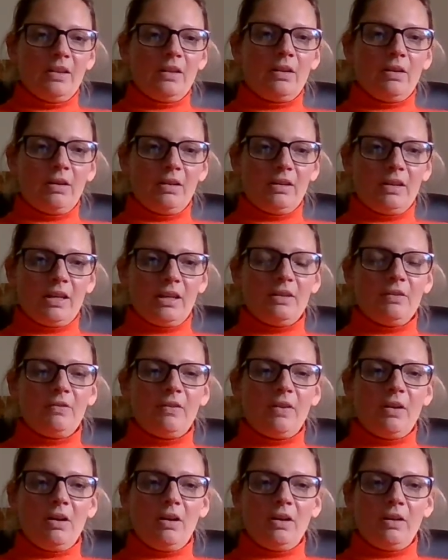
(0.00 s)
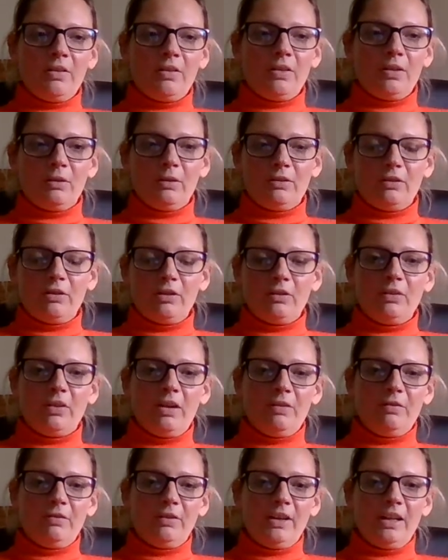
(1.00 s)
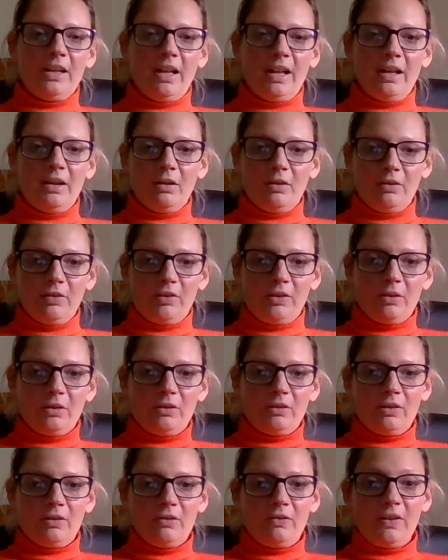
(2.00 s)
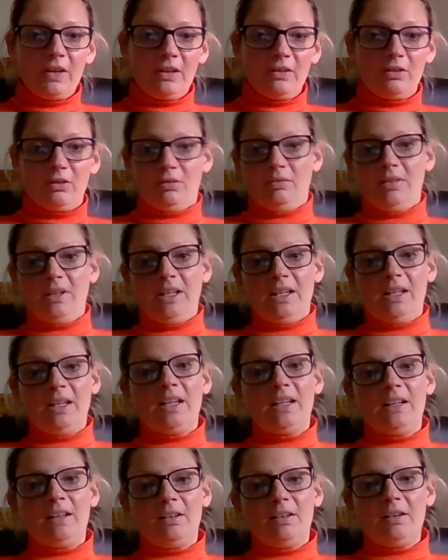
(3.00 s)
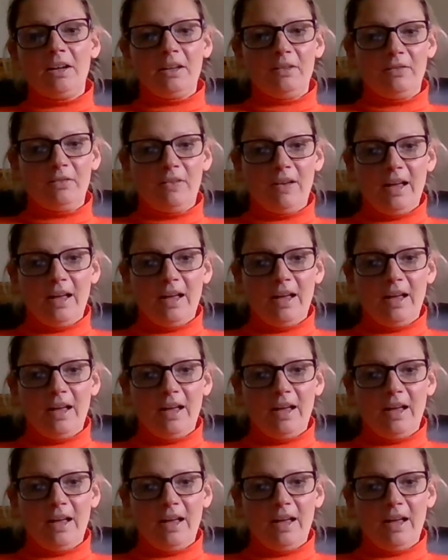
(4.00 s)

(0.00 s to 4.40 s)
the idea of our theology of suffering and our theology of victory in life,